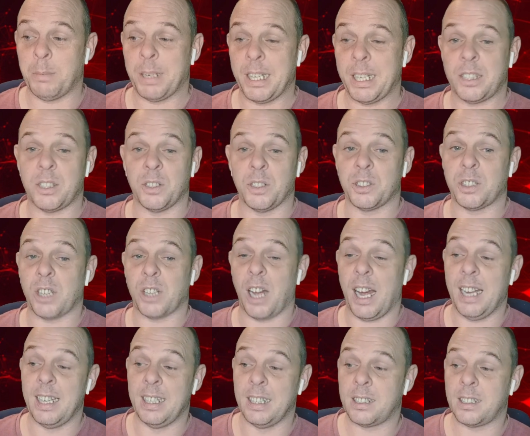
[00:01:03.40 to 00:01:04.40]
their songs that I
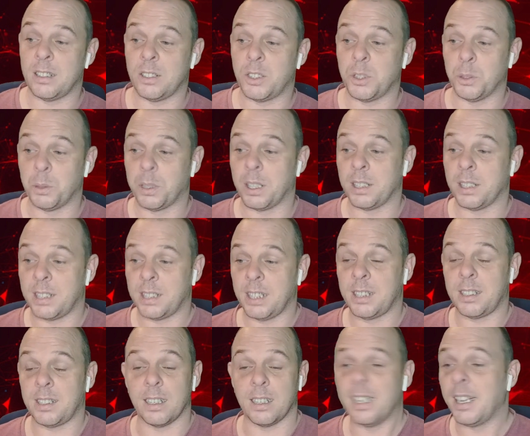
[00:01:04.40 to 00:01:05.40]
listen to
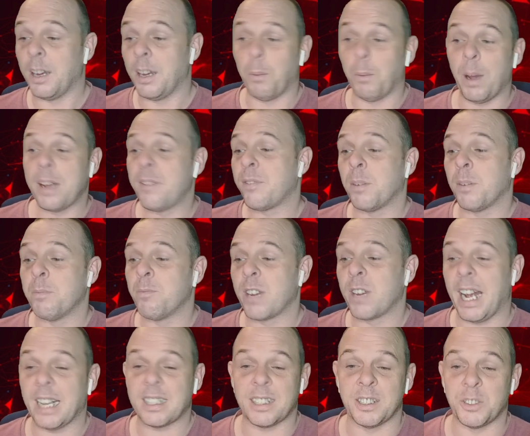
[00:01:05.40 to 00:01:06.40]
consistently away from
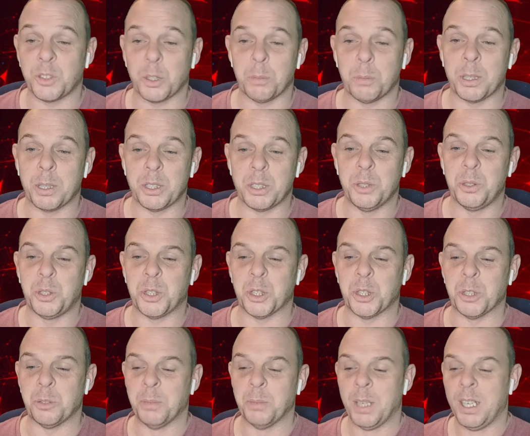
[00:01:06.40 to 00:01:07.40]
reacting to them on
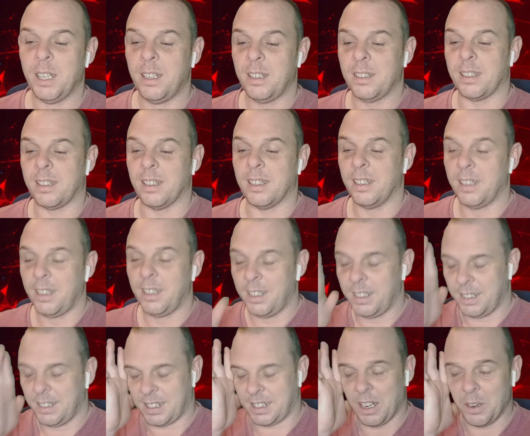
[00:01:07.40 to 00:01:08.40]
YouTube.
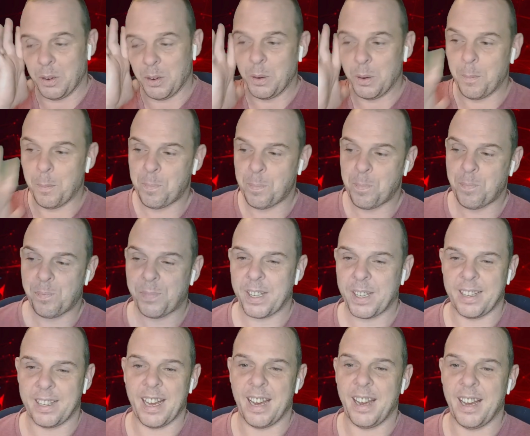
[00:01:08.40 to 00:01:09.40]
So,
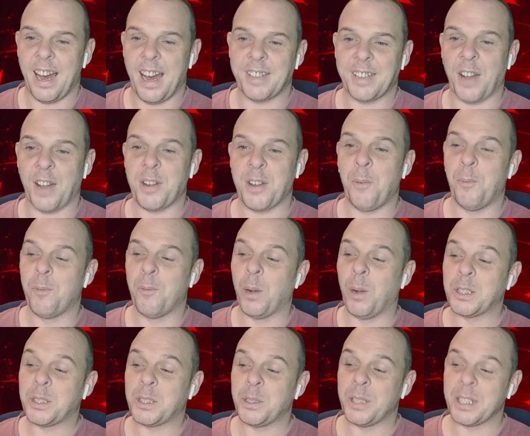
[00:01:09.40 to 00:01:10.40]
yeah, I don't know
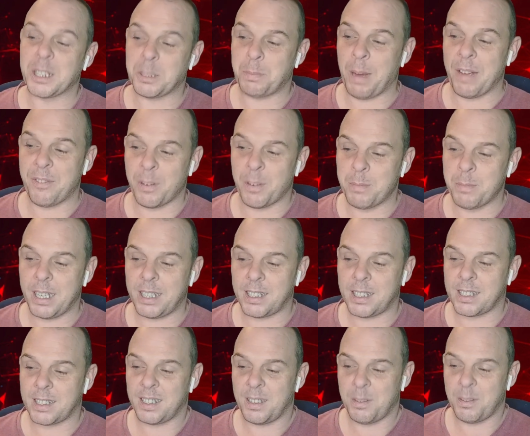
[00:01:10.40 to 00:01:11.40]
what to expect from
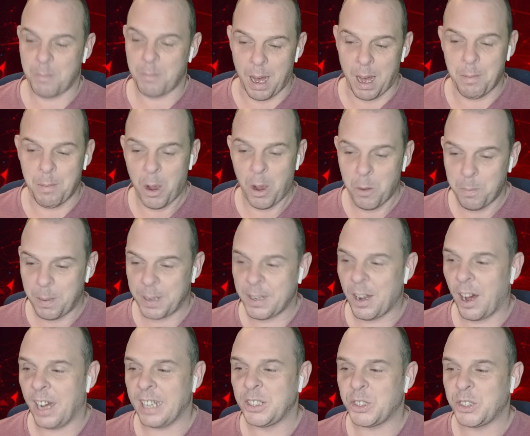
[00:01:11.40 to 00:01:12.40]
this. I'm hoping that
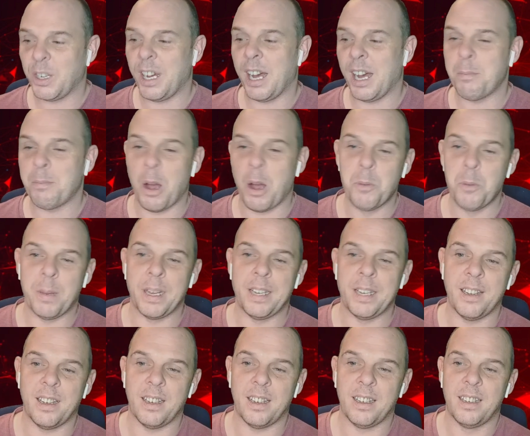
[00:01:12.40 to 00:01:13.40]
I enjoy it. I'm hoping
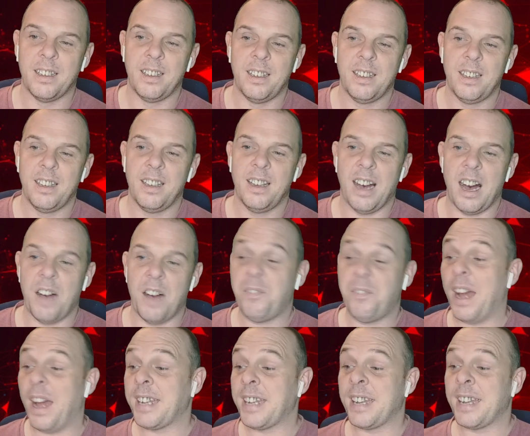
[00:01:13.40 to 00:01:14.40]
that I
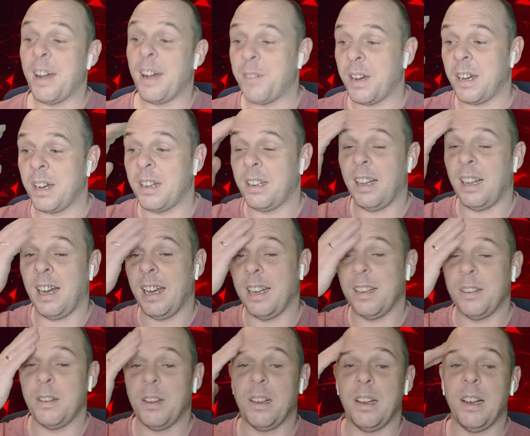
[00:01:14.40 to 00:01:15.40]
find
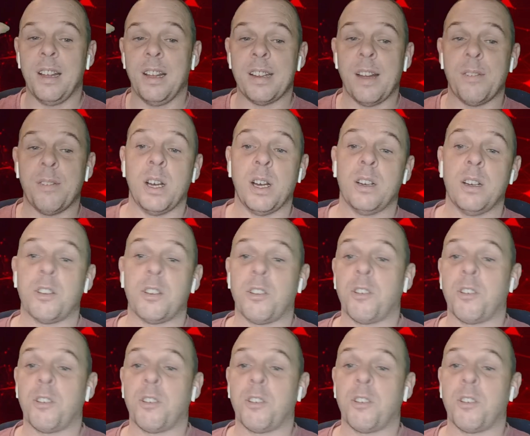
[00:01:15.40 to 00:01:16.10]
another